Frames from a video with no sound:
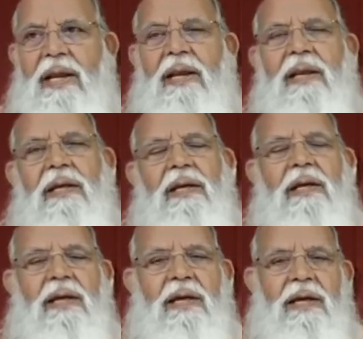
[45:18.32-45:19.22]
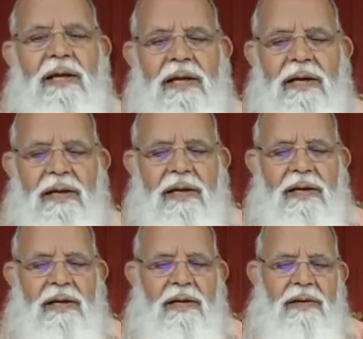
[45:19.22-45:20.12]
in
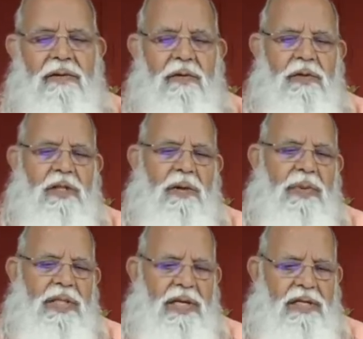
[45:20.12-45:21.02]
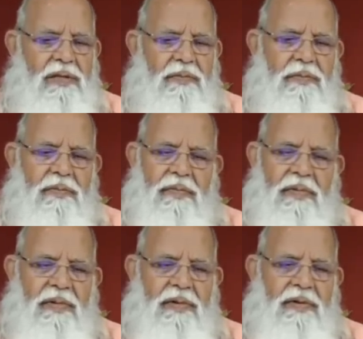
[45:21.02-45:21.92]
uh, Uttar Pradesh,
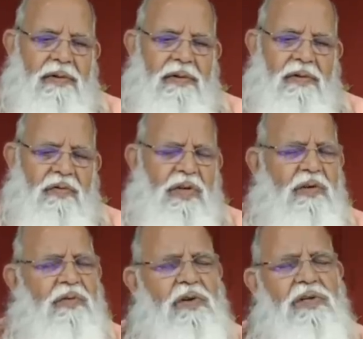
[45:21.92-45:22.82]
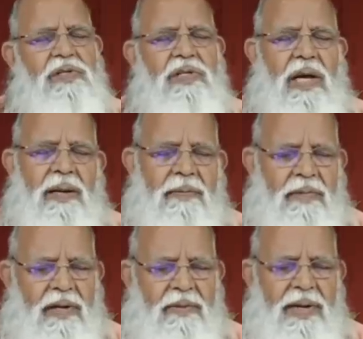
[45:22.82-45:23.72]
for the first time
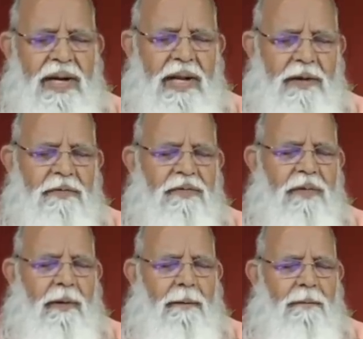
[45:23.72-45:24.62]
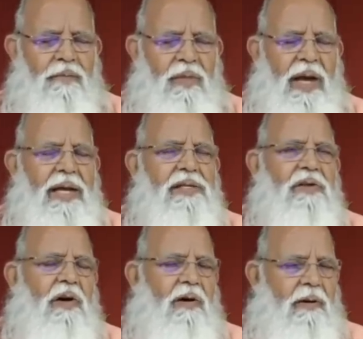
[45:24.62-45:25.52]
in my life, I
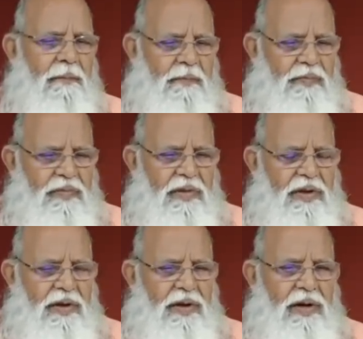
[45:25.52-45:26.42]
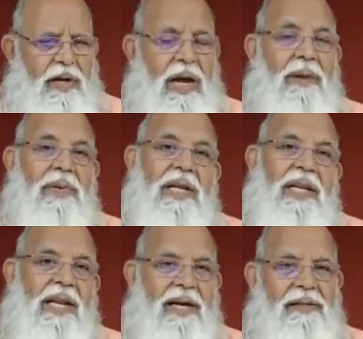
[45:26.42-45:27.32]
saw
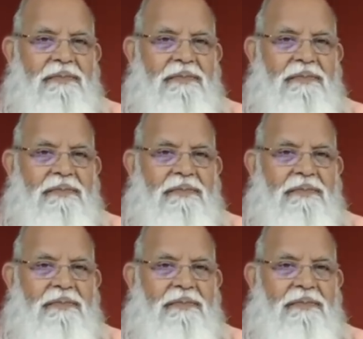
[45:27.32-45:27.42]
Ramalila.